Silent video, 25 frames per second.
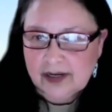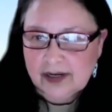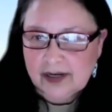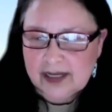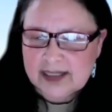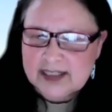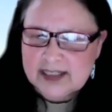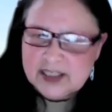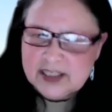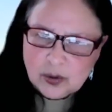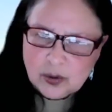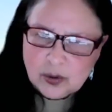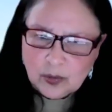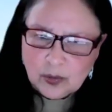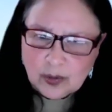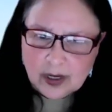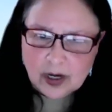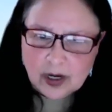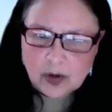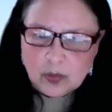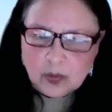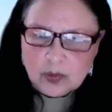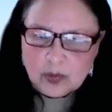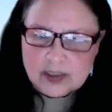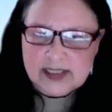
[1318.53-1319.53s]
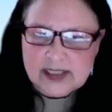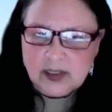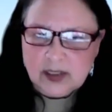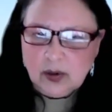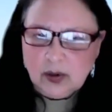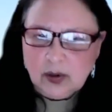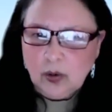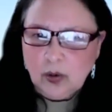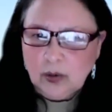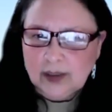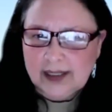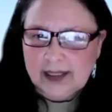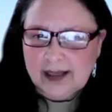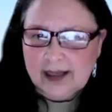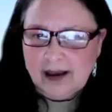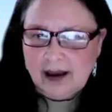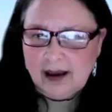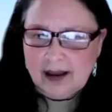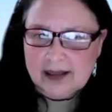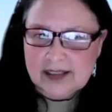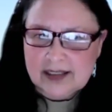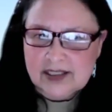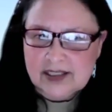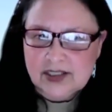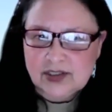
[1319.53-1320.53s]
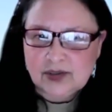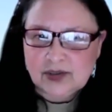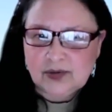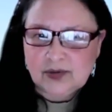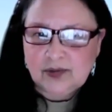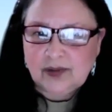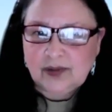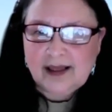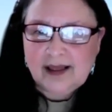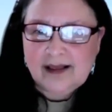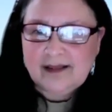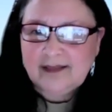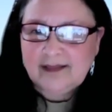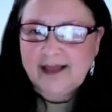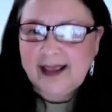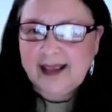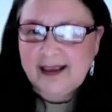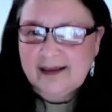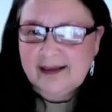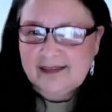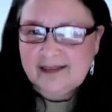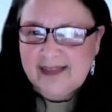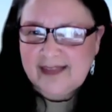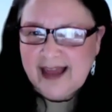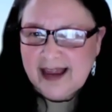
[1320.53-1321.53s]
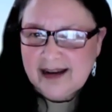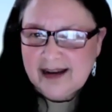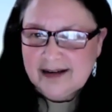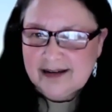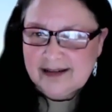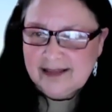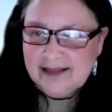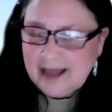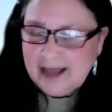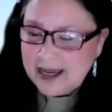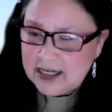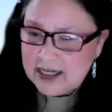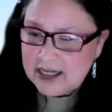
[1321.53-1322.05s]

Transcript: and so we're still holding on to like that